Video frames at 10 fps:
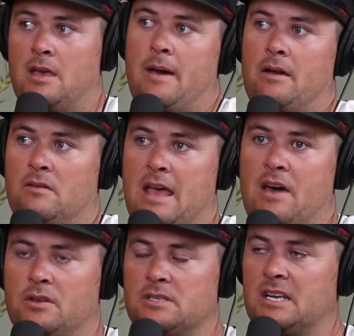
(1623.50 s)
him out of
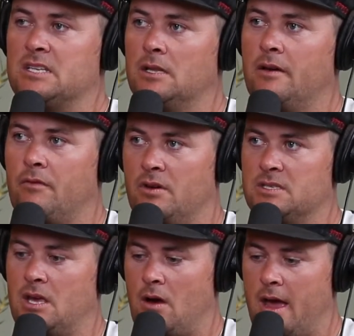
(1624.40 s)
Gath. It's like a deliverance
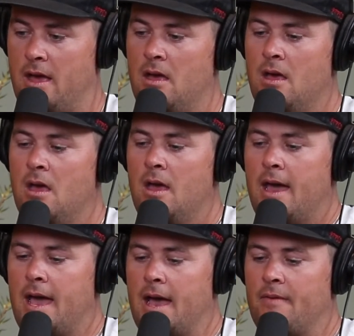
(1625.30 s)
thing, right?
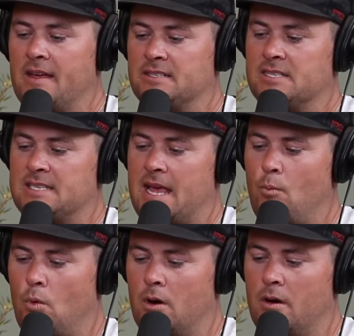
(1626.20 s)
And that's the
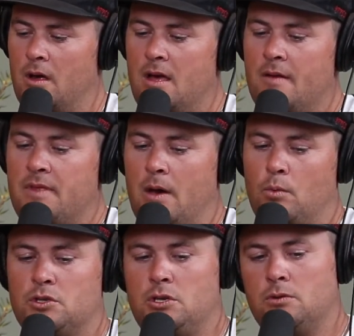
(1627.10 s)
same word that
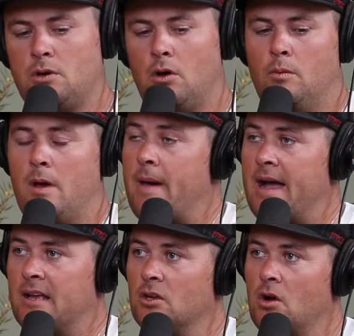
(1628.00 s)
was used all the way
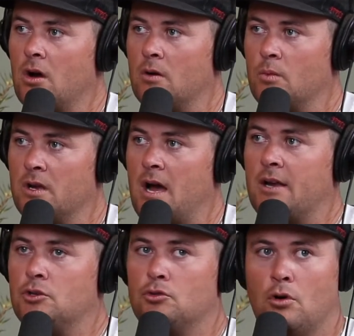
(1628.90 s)
back in the garden when
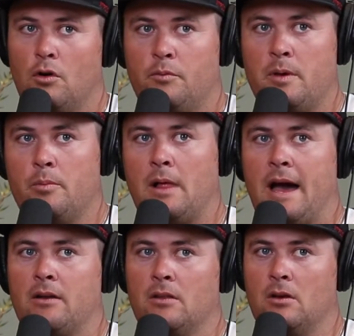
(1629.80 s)
God drove people
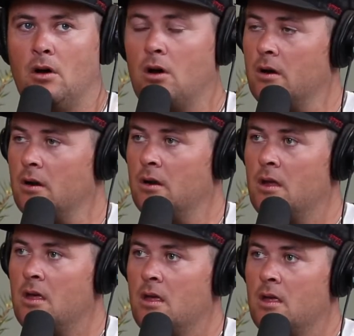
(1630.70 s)
out of the garden.
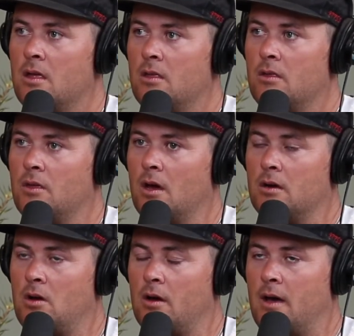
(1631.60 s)

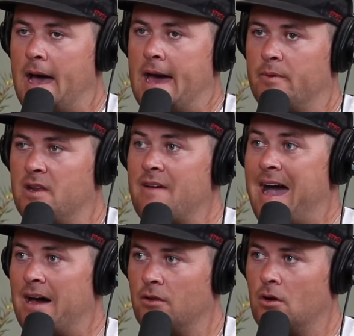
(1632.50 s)
The Adam and Eve
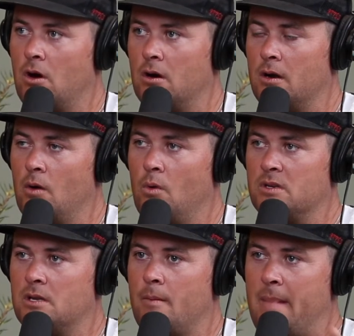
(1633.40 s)
out of the garden. It
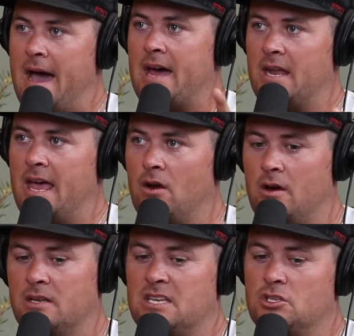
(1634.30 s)
wasn't a mad and
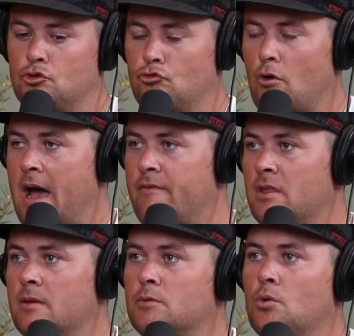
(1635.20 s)
anger. He's
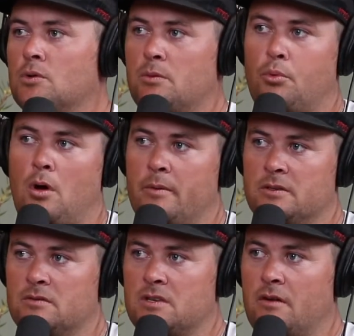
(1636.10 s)
driving them towards the
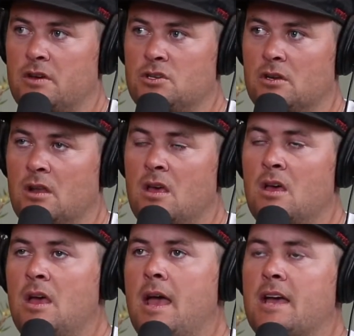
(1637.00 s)
promise of salvation.
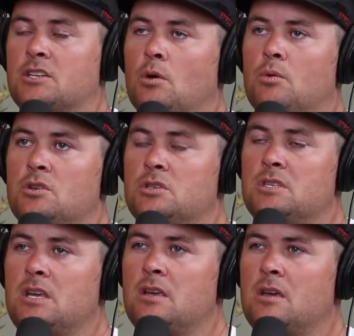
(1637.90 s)
And so when you
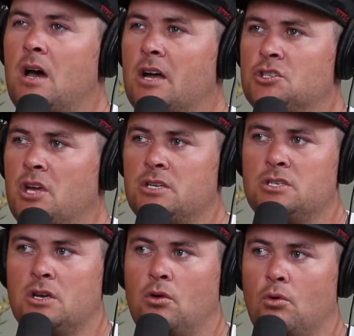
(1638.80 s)
see God
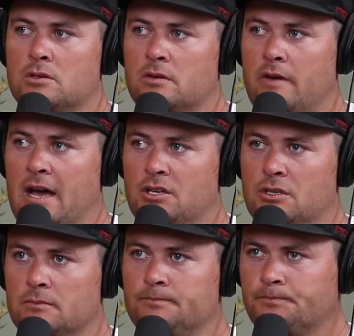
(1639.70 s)
changing a course of
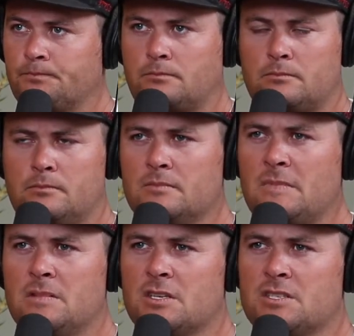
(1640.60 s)
action,
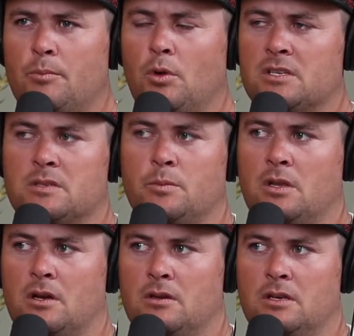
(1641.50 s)
the symbolism in
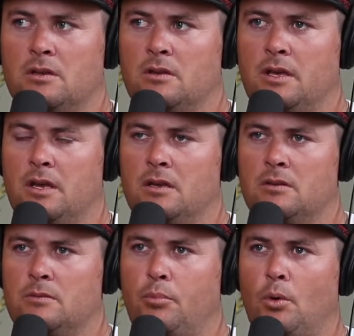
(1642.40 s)
there
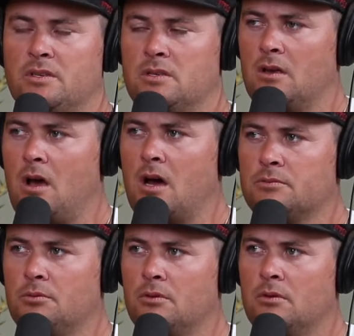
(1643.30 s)
that points to the
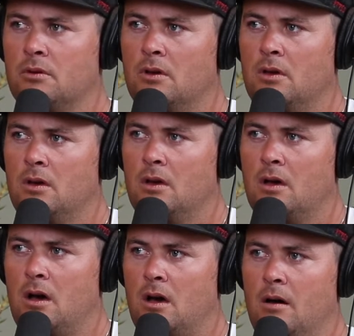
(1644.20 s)
gospel,
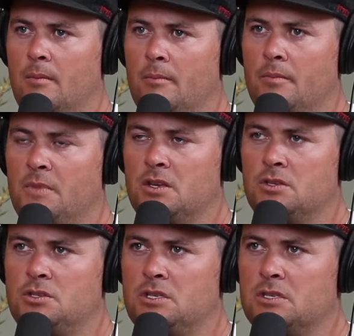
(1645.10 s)
right? That
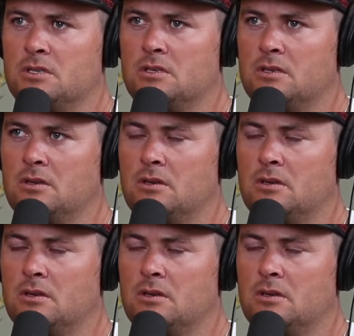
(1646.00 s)
Jesus,